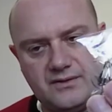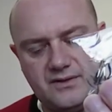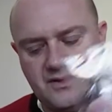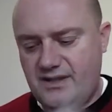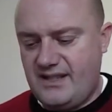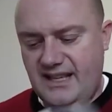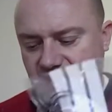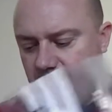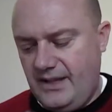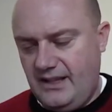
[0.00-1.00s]
just getting
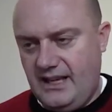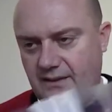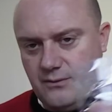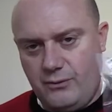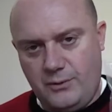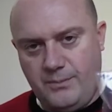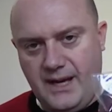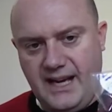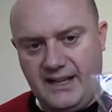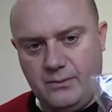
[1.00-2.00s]
them in and out of a rod
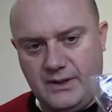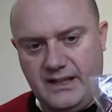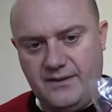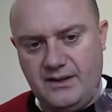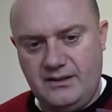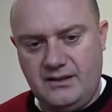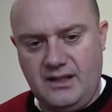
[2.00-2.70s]
bag or whatever.